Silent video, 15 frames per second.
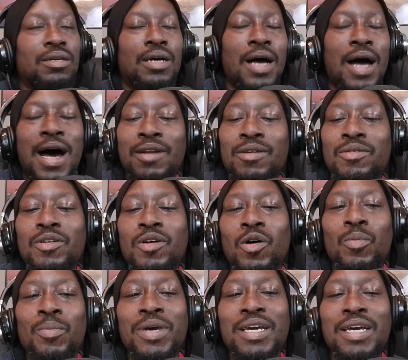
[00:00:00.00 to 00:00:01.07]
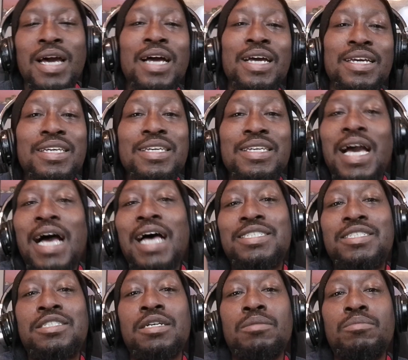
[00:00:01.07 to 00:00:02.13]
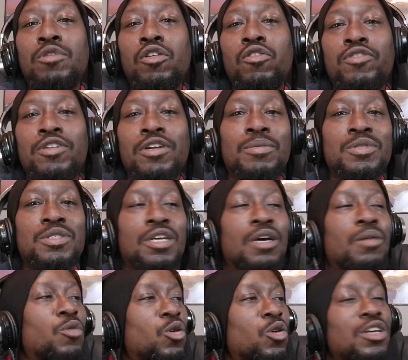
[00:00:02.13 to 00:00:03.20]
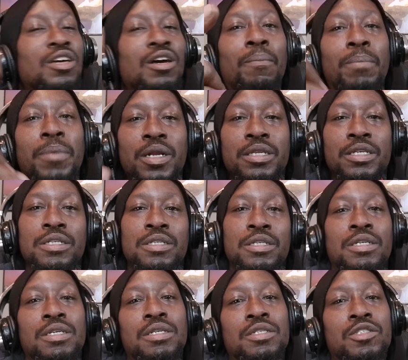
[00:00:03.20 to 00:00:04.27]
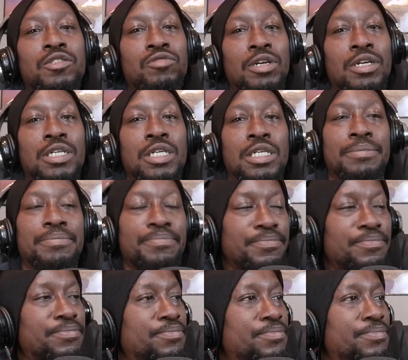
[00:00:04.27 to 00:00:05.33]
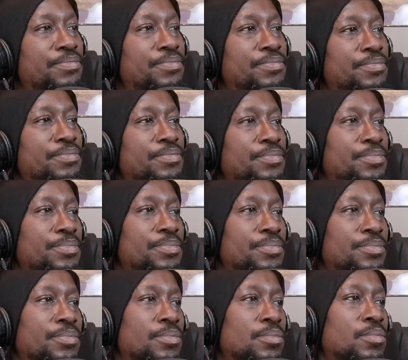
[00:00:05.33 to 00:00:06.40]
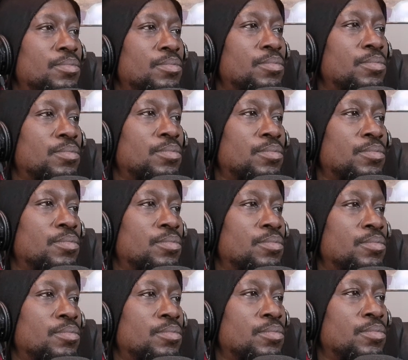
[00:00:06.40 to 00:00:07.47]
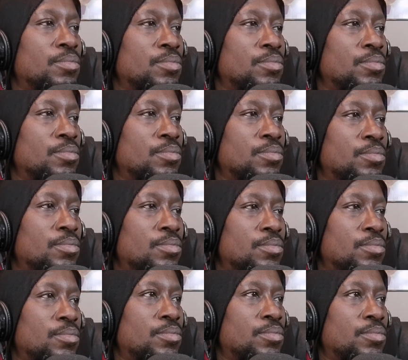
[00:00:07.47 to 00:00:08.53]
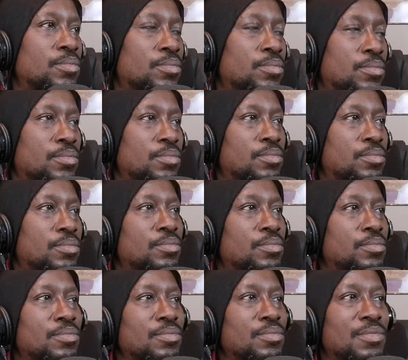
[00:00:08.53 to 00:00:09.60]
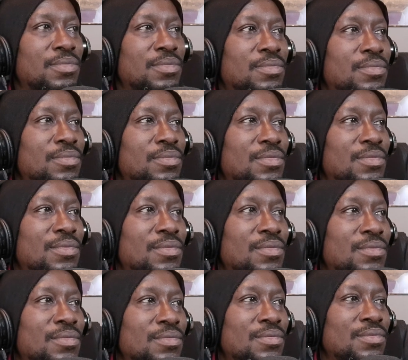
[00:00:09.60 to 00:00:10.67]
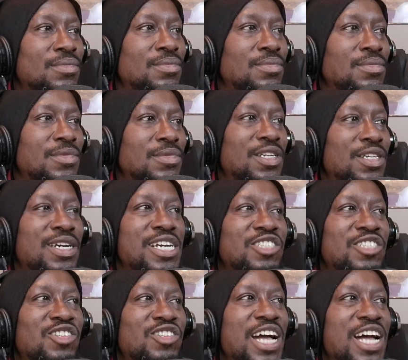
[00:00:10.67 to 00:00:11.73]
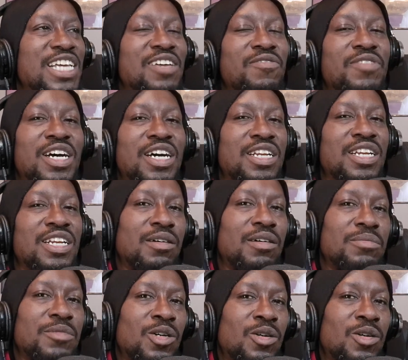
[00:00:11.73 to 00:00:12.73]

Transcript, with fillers: I don't know, man. I, he got something over him or something, or he a bully, straight up. Badge number. What's his badge number? What's your badge number? What's your name? That's crazy. Look, he ain't trying to give nothing up. Your badge yo. number